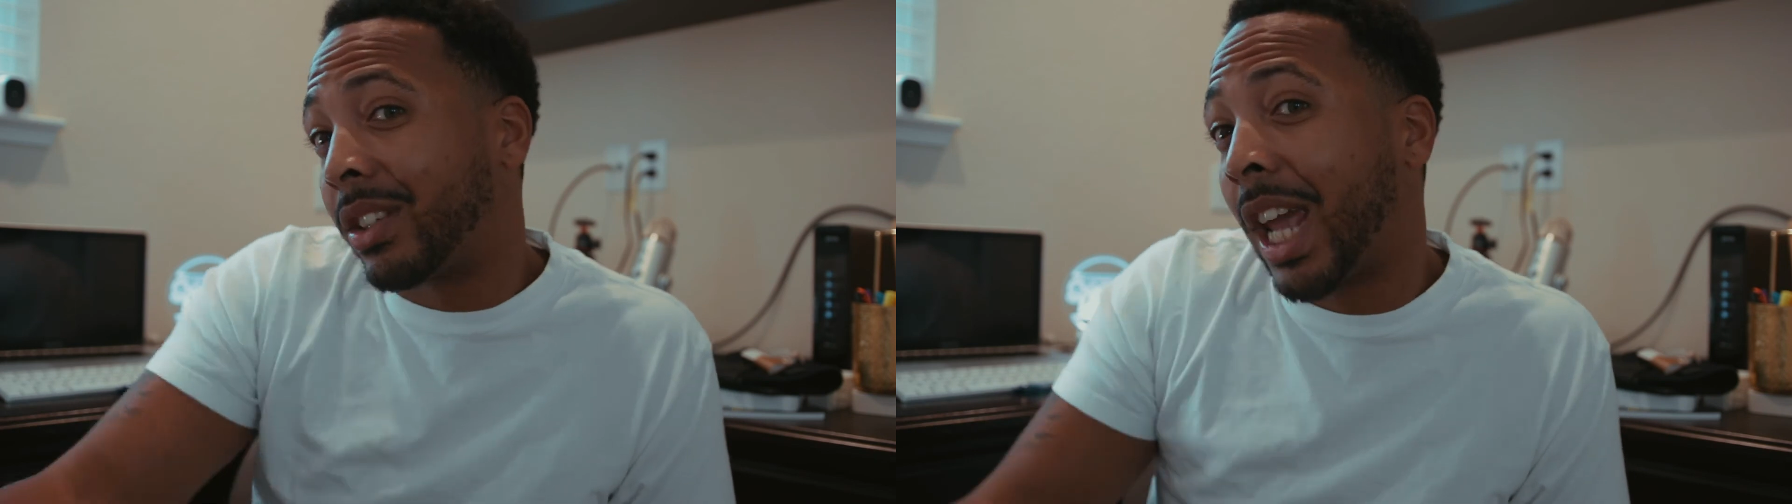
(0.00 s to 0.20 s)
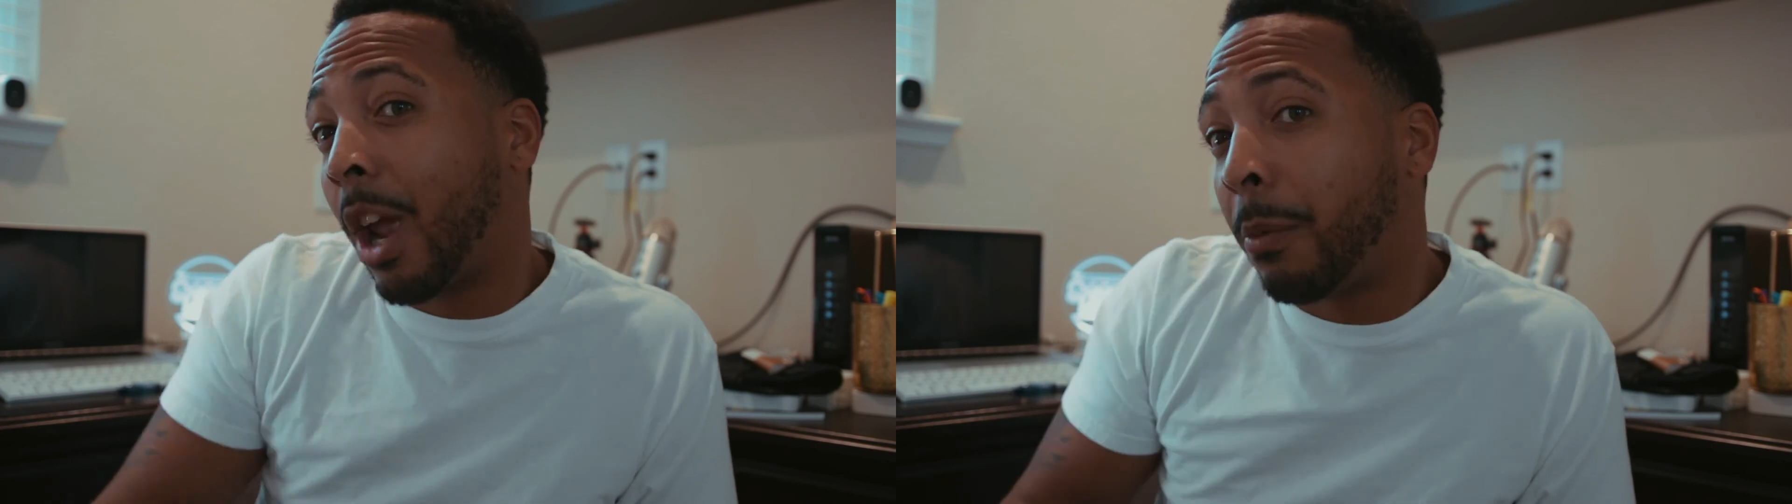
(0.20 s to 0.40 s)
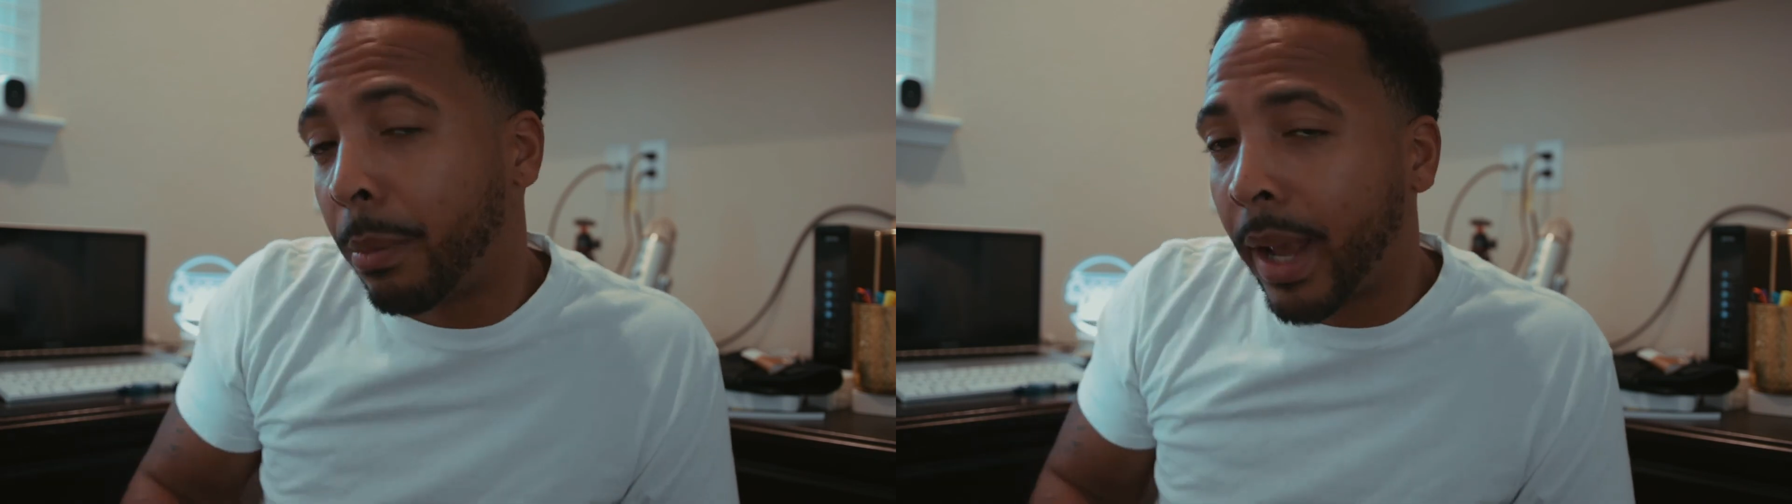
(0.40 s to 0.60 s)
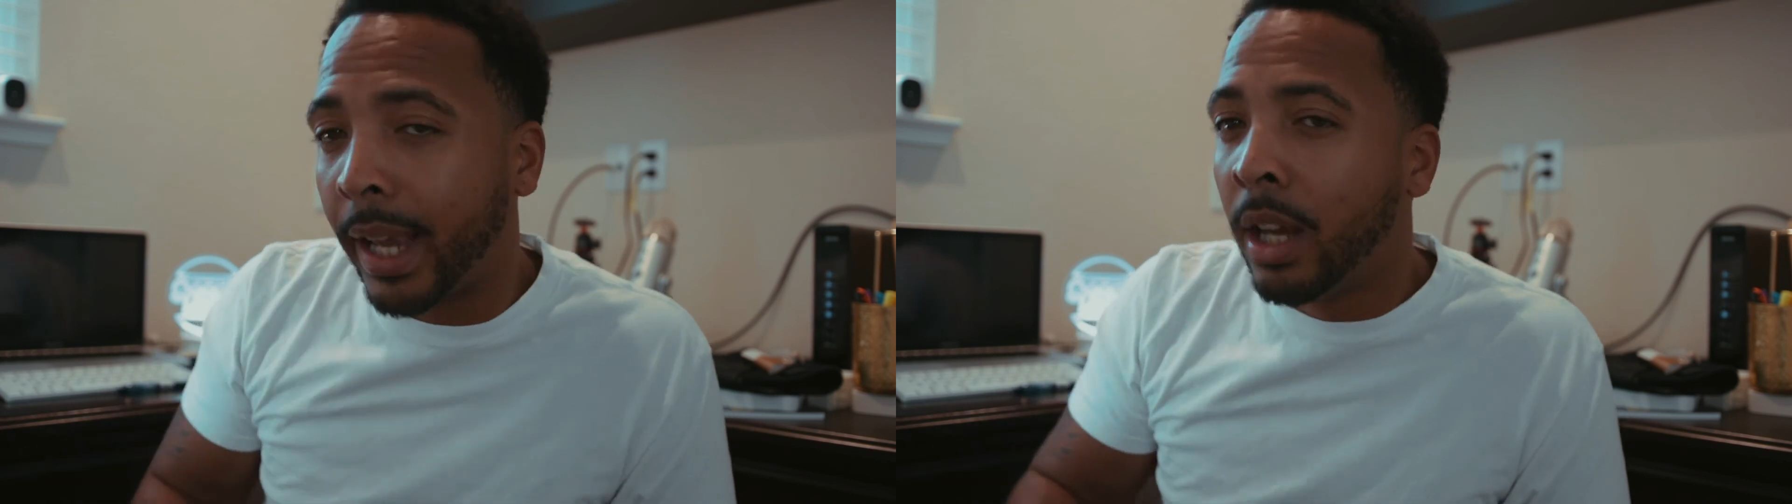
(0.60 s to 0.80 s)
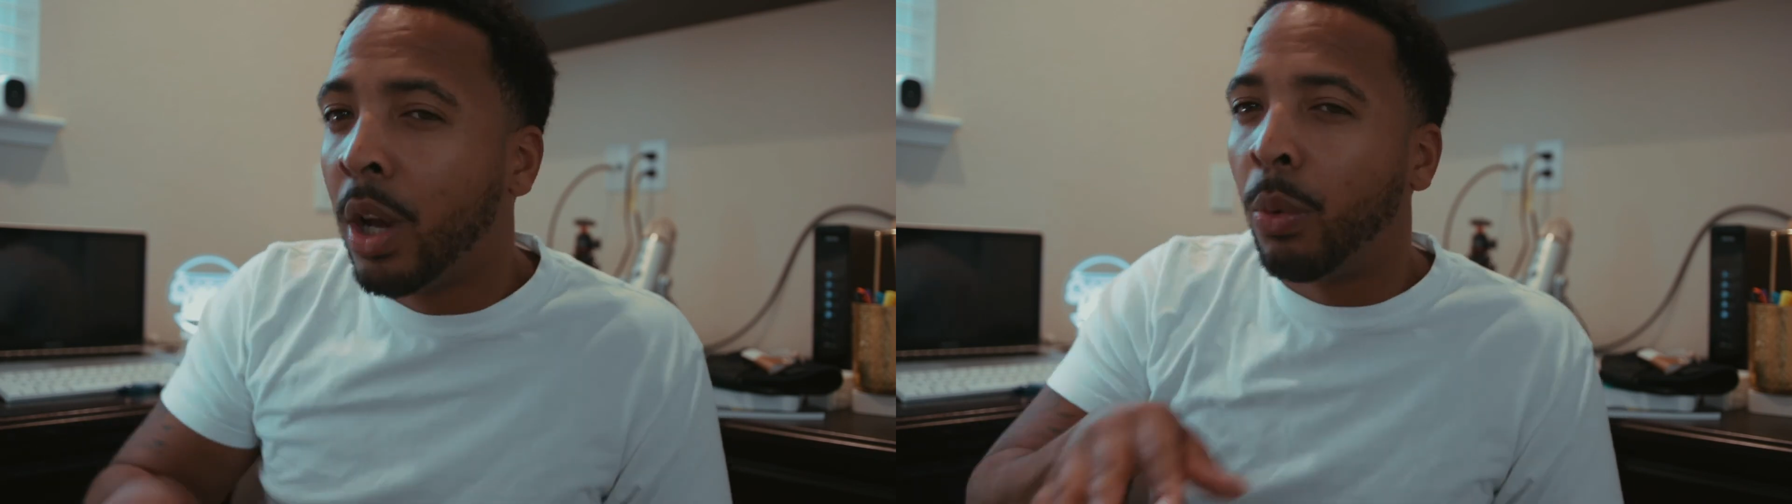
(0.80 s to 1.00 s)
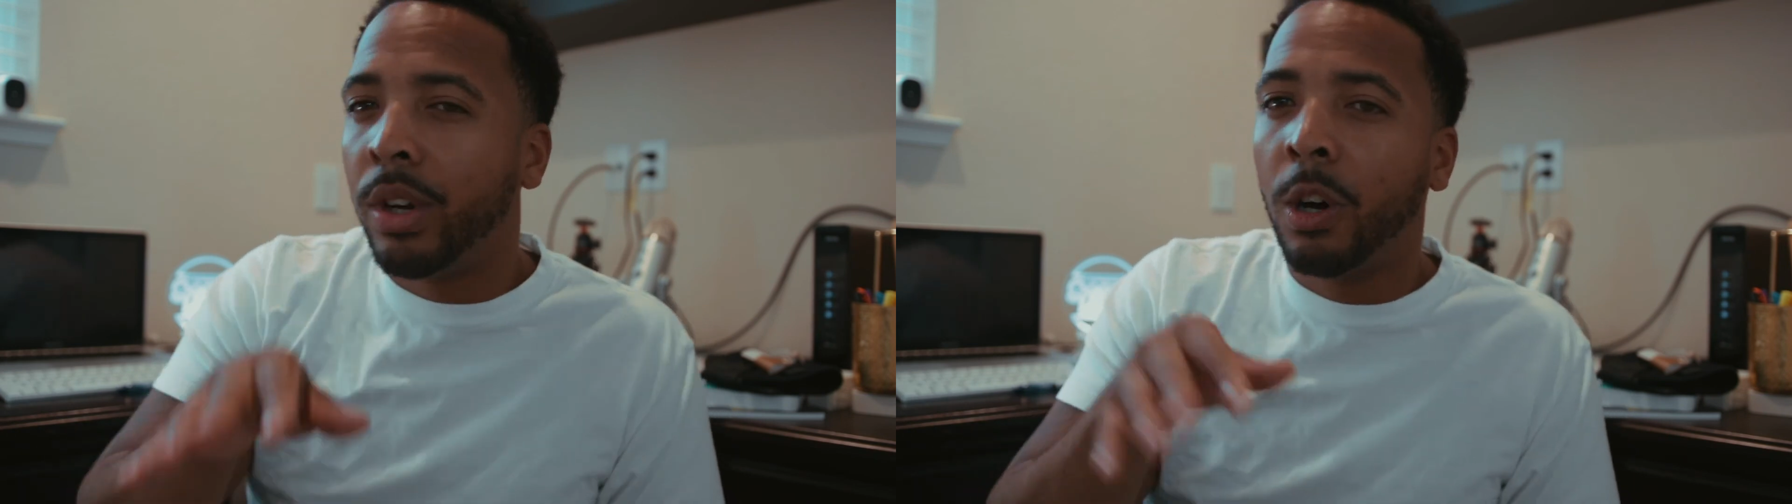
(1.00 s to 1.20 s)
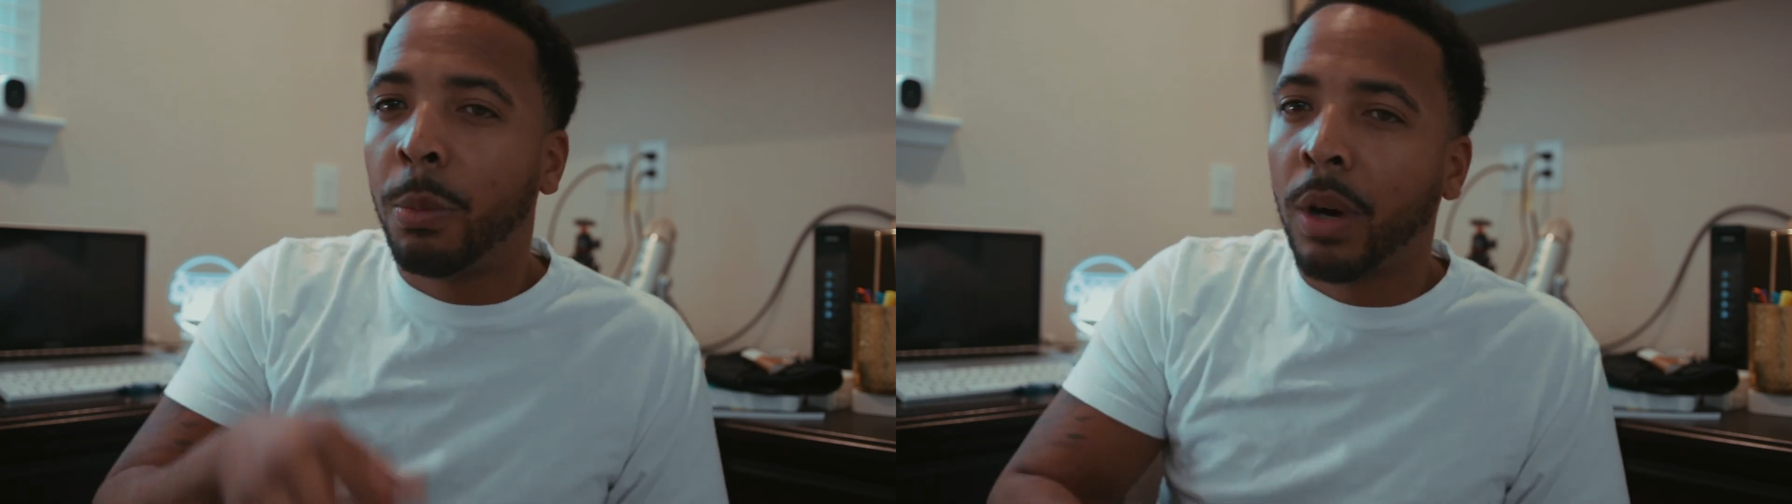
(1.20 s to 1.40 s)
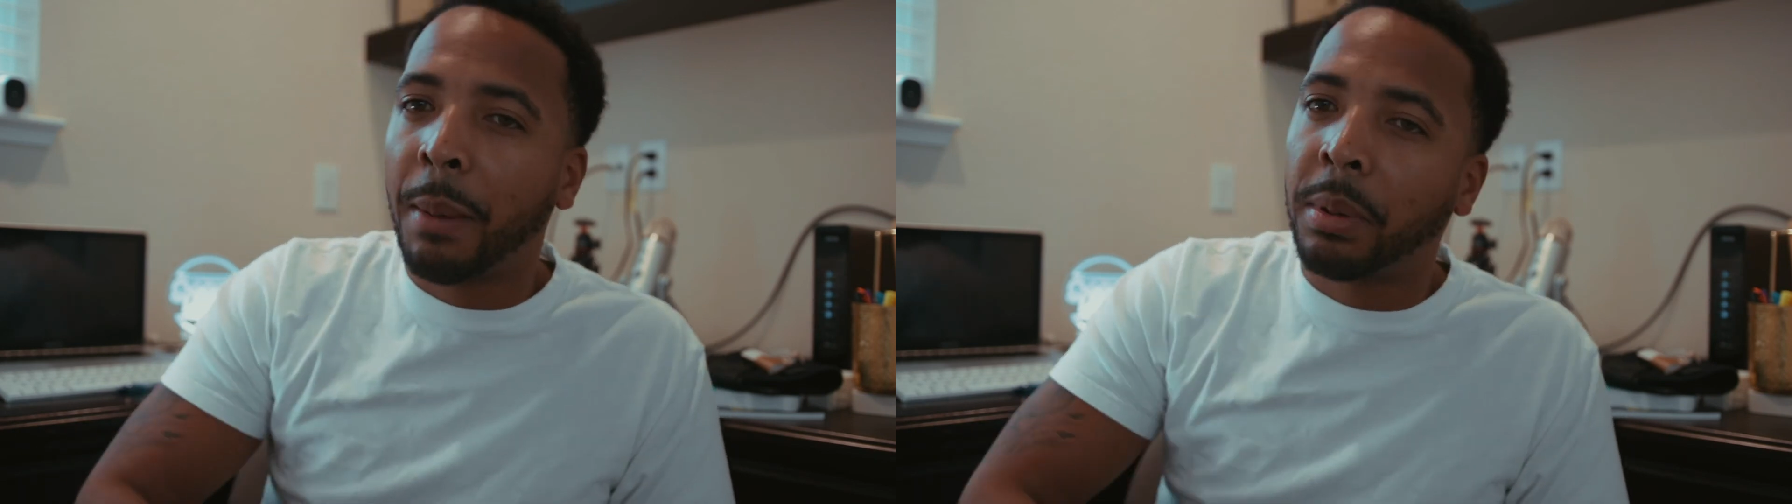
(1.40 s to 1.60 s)
camera bag with no
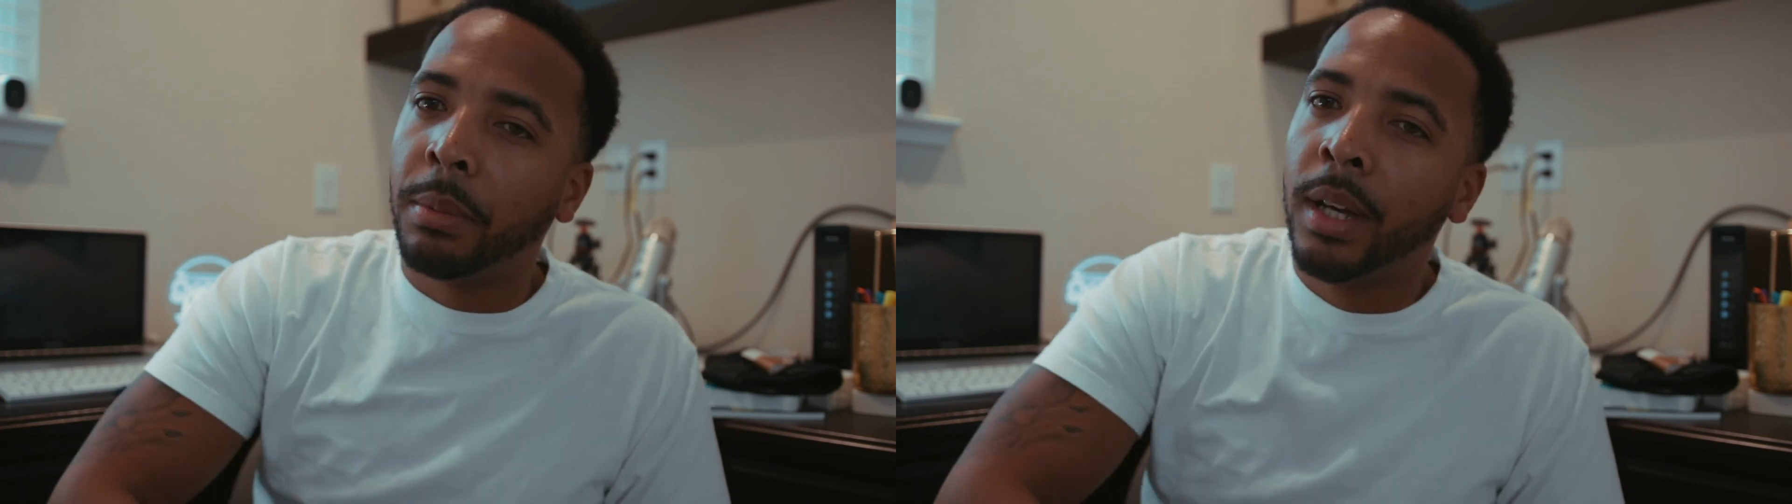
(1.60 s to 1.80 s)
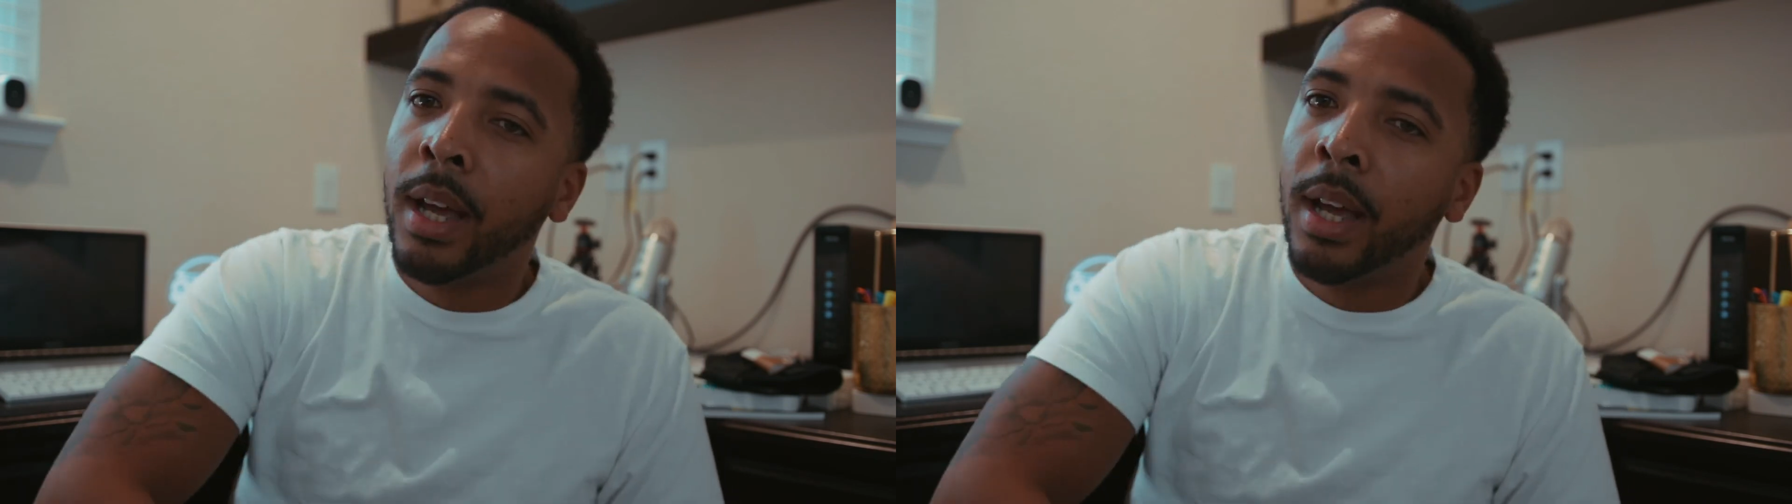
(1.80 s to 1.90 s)
problem.